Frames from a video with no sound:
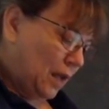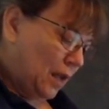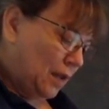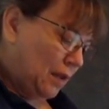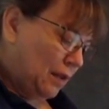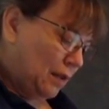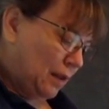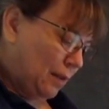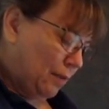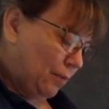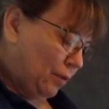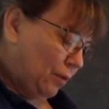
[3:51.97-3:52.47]

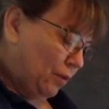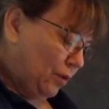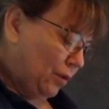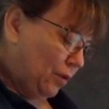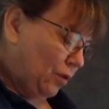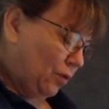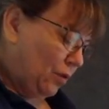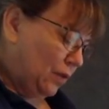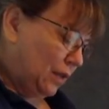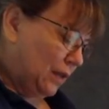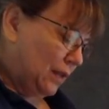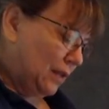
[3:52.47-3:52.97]
Number the
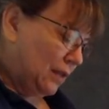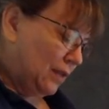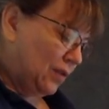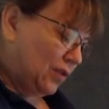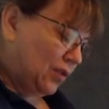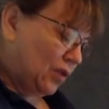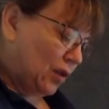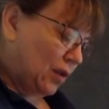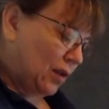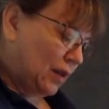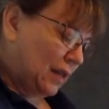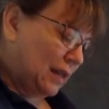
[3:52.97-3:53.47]
grid
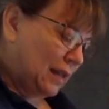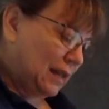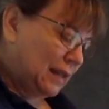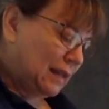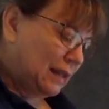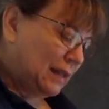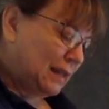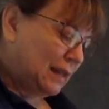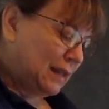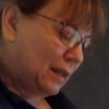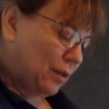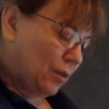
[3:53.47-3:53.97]
starting at
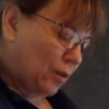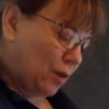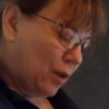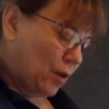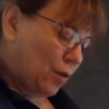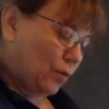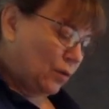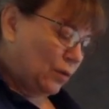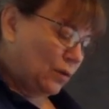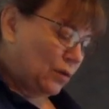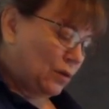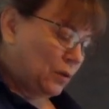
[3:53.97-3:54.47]
0.
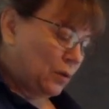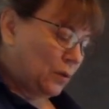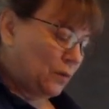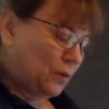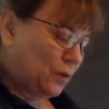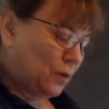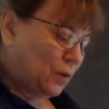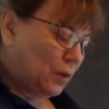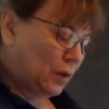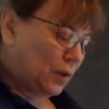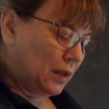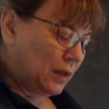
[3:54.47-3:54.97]
So if
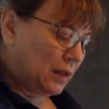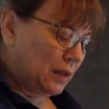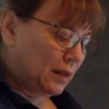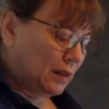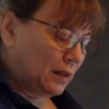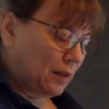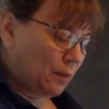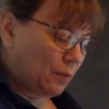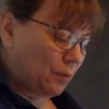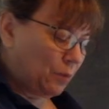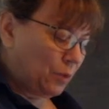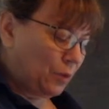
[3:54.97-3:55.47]
you look at the
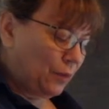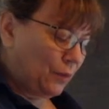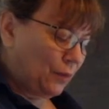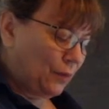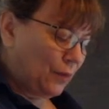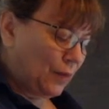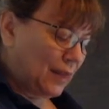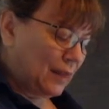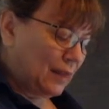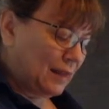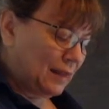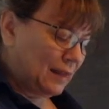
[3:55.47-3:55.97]
number of
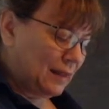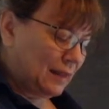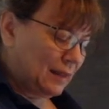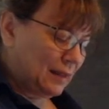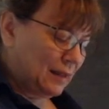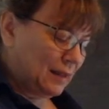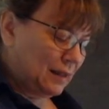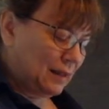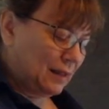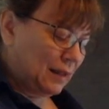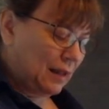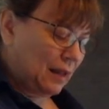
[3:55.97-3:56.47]

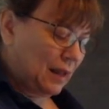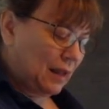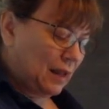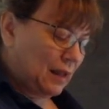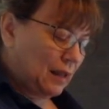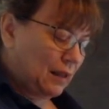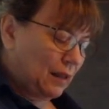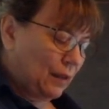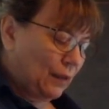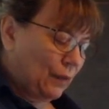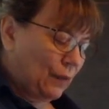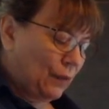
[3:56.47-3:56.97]
faces,
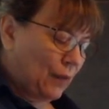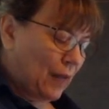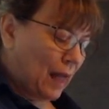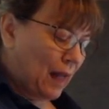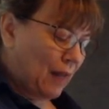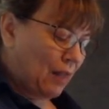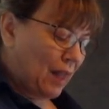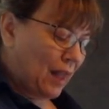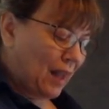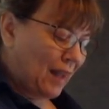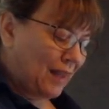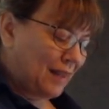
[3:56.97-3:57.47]
the
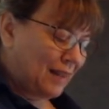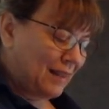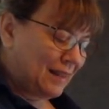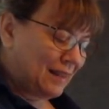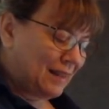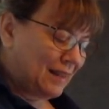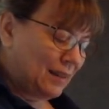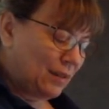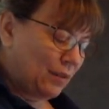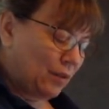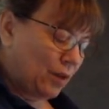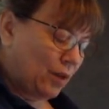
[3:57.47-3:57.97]
flat line is
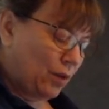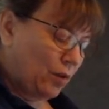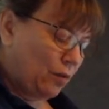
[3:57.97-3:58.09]
0.